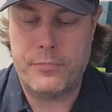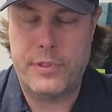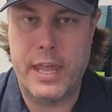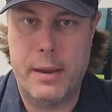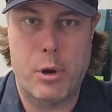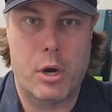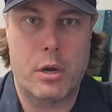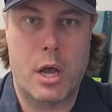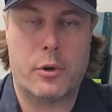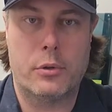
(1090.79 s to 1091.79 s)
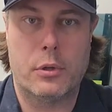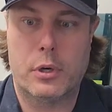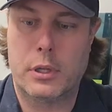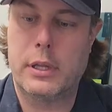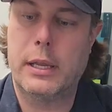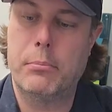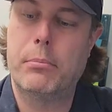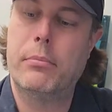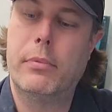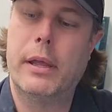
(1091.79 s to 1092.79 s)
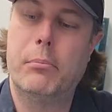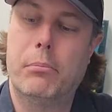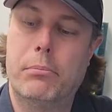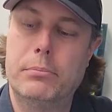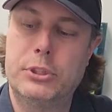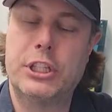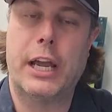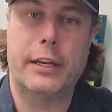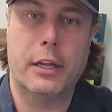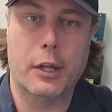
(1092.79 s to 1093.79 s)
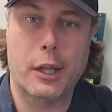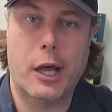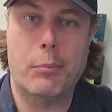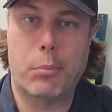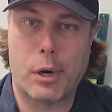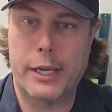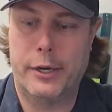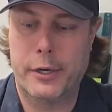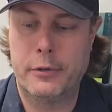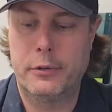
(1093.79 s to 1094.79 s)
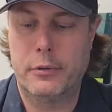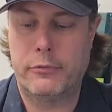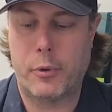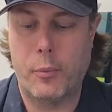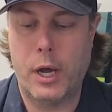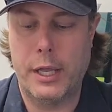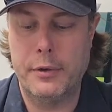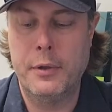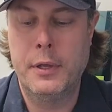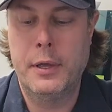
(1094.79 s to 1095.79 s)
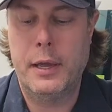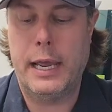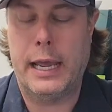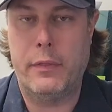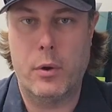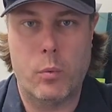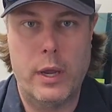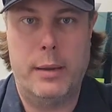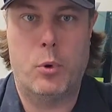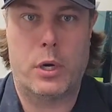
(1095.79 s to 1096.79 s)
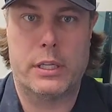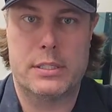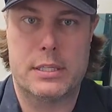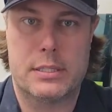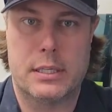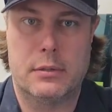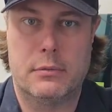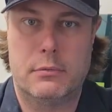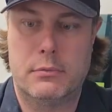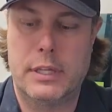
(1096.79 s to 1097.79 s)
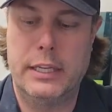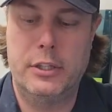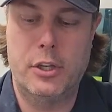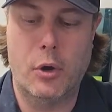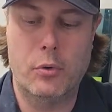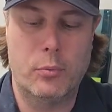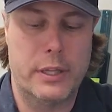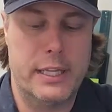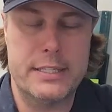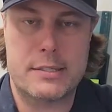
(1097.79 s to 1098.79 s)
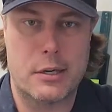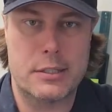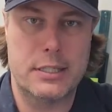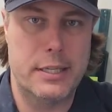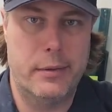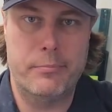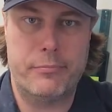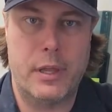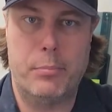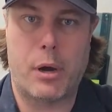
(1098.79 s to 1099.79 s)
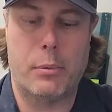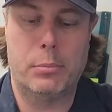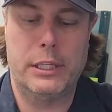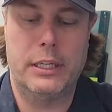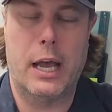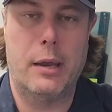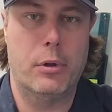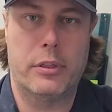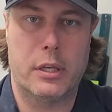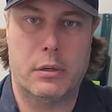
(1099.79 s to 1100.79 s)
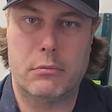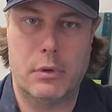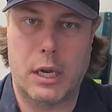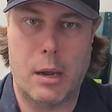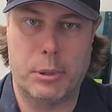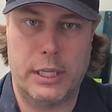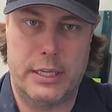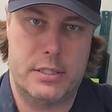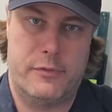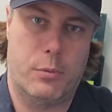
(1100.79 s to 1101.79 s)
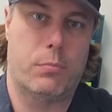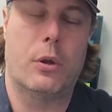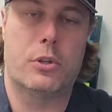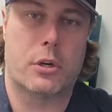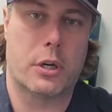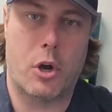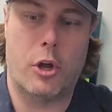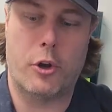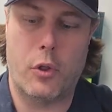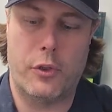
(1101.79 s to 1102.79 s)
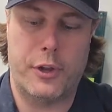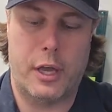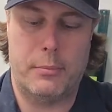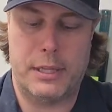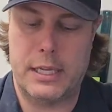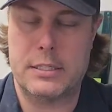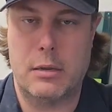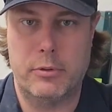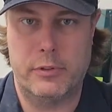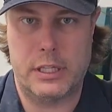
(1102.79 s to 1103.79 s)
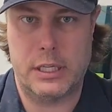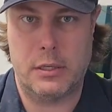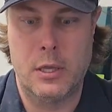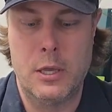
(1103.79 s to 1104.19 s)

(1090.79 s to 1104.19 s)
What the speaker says: they burn not only, or they shine a lot brighter, for one, and they're way more consistent. They don't, when they start to dim, they probably die within a couple days if you turn it on all the time and that type of a thing.